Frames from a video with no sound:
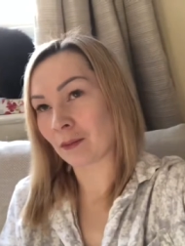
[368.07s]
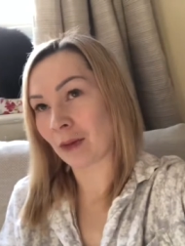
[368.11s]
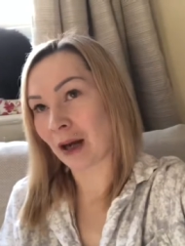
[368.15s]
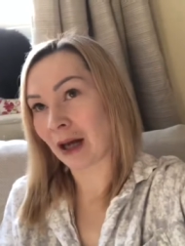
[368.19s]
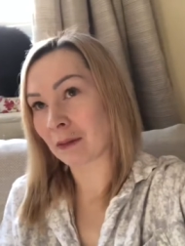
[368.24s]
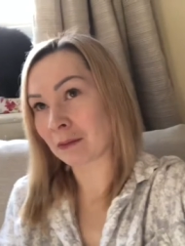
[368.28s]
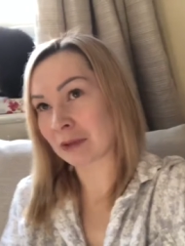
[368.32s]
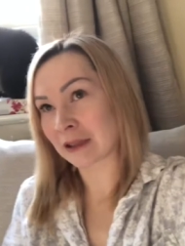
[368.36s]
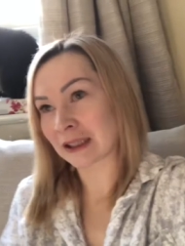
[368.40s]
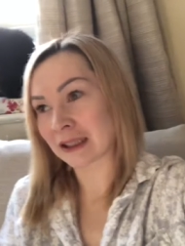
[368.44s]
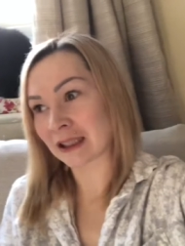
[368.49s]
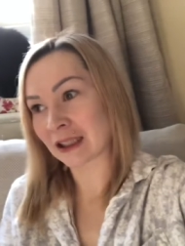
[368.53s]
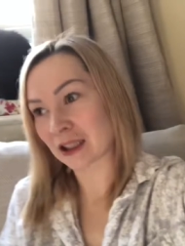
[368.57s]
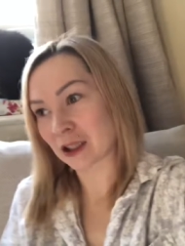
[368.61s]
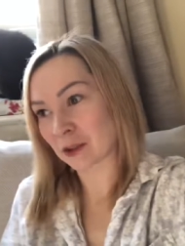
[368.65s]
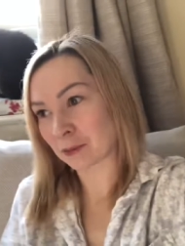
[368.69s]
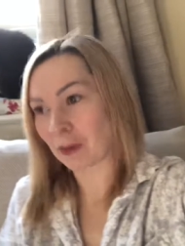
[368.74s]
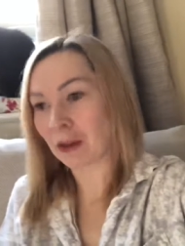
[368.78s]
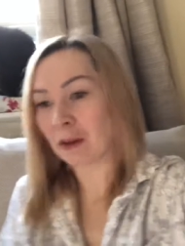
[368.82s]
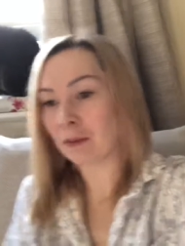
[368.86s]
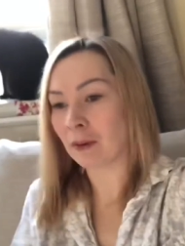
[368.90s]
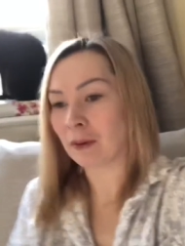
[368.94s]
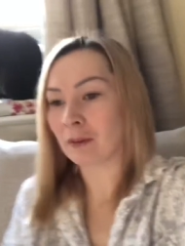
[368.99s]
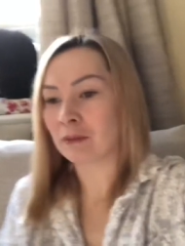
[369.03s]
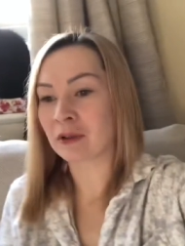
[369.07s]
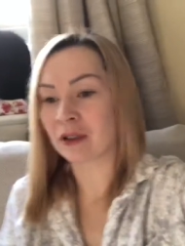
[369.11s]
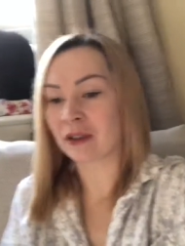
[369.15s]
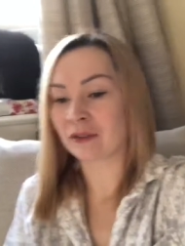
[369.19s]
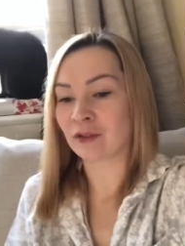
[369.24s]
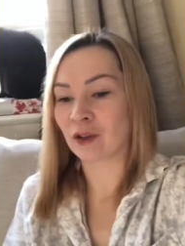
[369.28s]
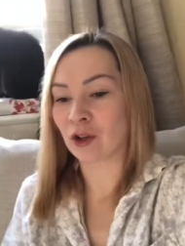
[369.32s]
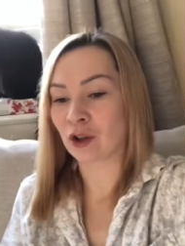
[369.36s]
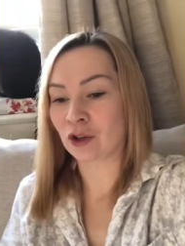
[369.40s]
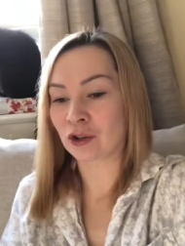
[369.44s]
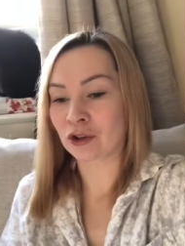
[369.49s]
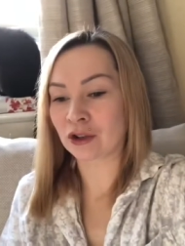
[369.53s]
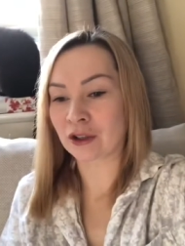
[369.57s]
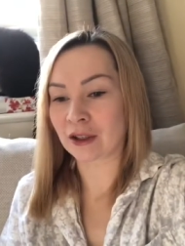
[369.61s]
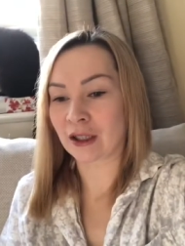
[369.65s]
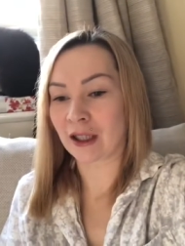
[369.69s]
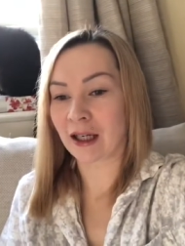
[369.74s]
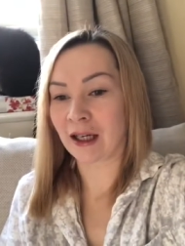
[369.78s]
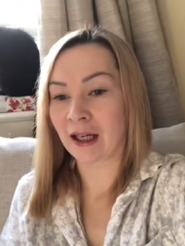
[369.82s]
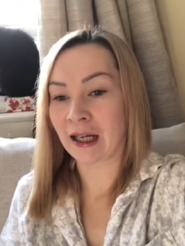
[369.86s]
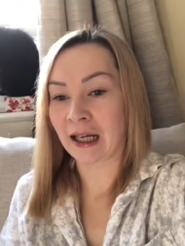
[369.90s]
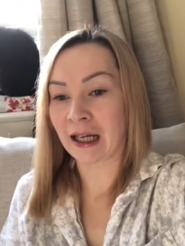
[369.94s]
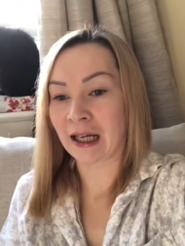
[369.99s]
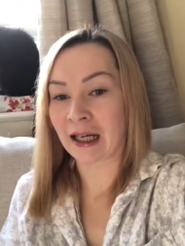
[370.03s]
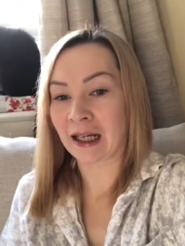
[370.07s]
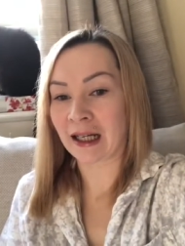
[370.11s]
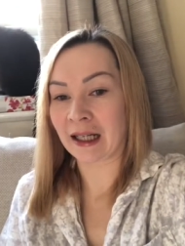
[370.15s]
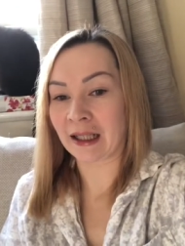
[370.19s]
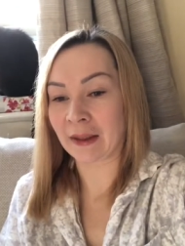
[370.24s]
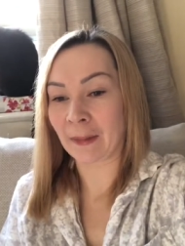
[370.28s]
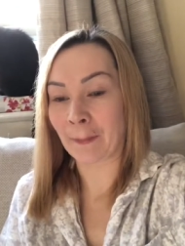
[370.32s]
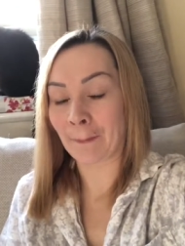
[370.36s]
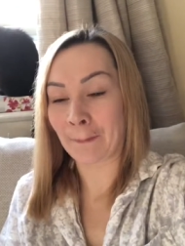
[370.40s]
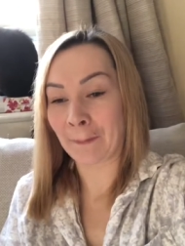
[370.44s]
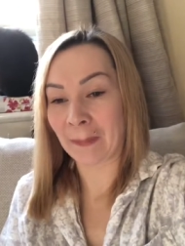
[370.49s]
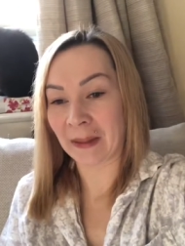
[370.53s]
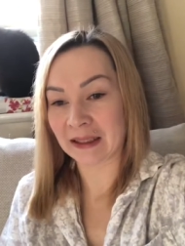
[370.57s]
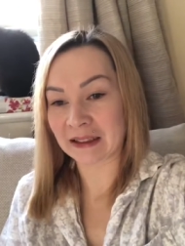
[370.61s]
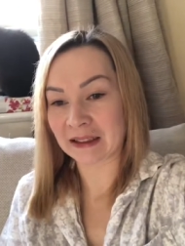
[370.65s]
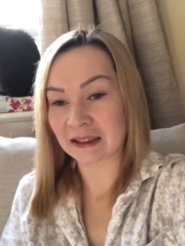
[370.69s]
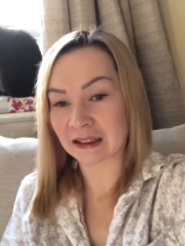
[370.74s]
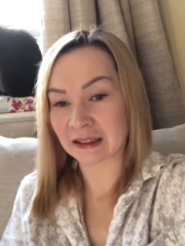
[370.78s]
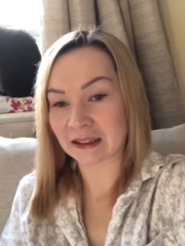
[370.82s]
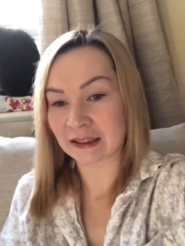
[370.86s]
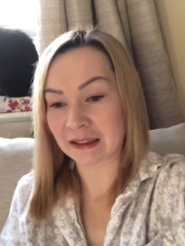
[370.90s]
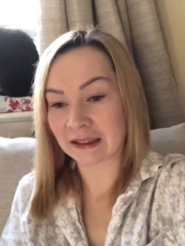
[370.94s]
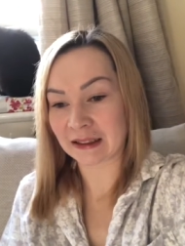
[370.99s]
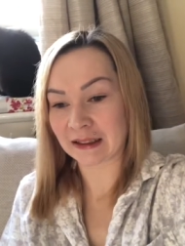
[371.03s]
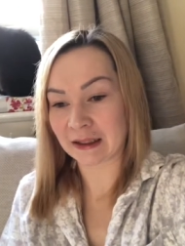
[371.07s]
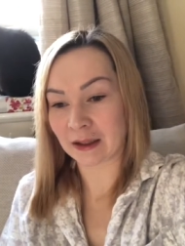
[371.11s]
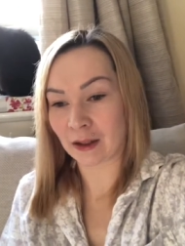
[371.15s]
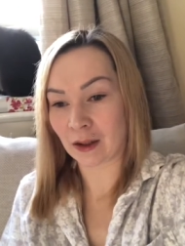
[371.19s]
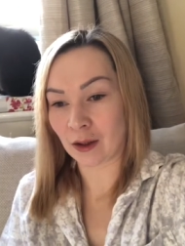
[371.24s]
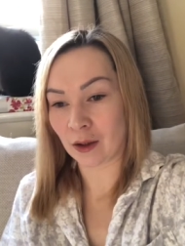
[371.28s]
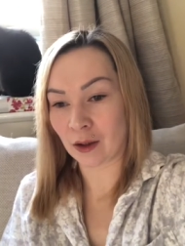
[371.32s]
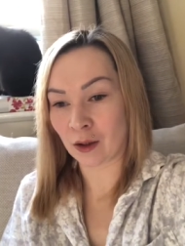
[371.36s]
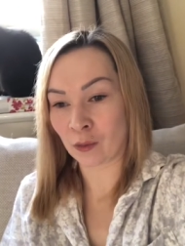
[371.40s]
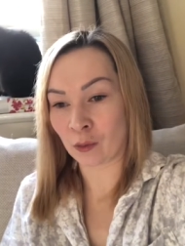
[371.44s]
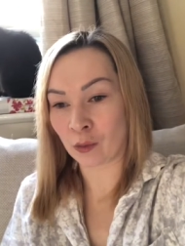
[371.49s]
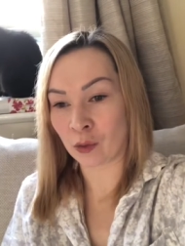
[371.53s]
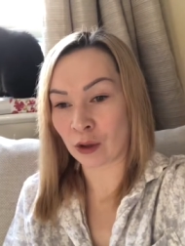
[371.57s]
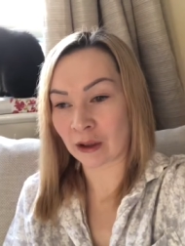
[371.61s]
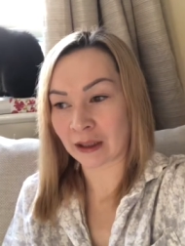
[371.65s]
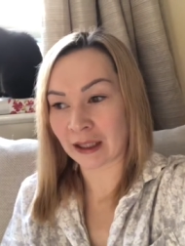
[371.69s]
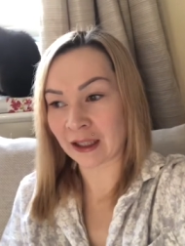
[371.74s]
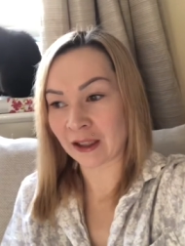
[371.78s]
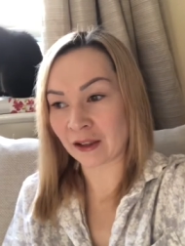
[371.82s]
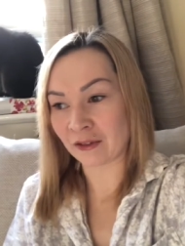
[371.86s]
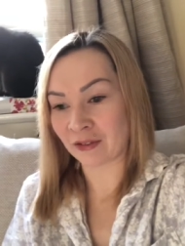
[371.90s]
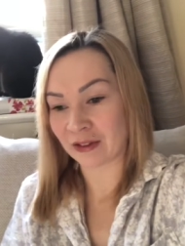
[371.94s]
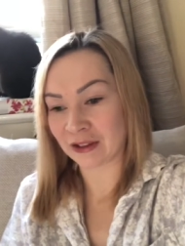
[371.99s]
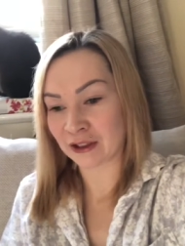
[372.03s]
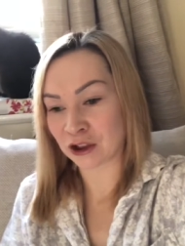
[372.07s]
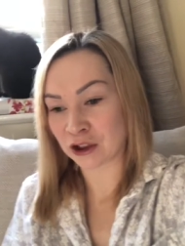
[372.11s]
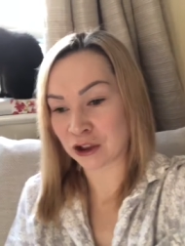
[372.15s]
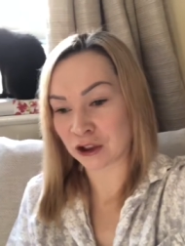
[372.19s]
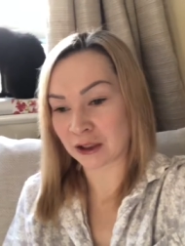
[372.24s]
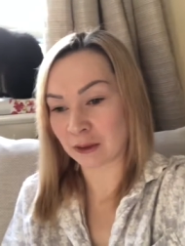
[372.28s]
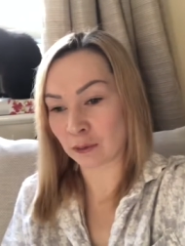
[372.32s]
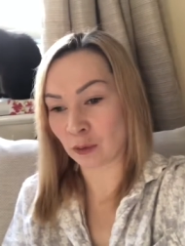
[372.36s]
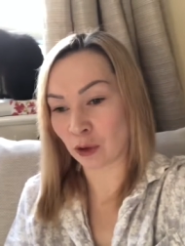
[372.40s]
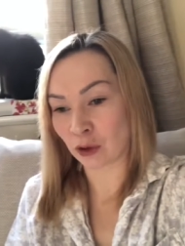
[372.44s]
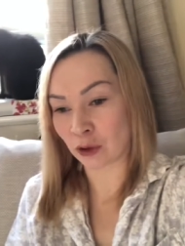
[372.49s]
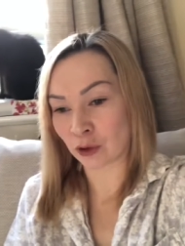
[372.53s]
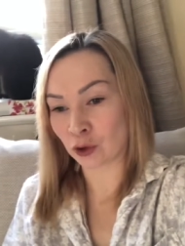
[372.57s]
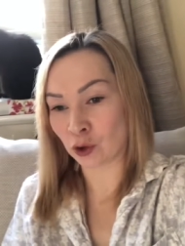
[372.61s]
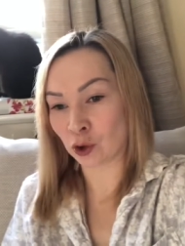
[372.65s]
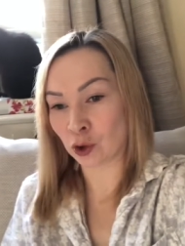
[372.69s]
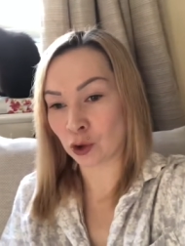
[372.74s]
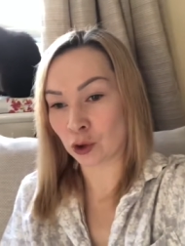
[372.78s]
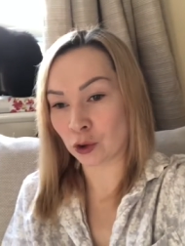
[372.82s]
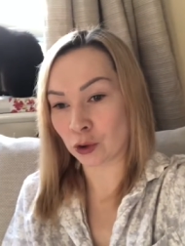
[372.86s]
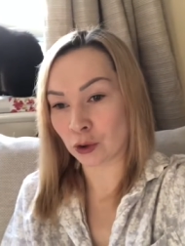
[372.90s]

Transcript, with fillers: I'm still experimenting with the vlogs and basically what I eventually want to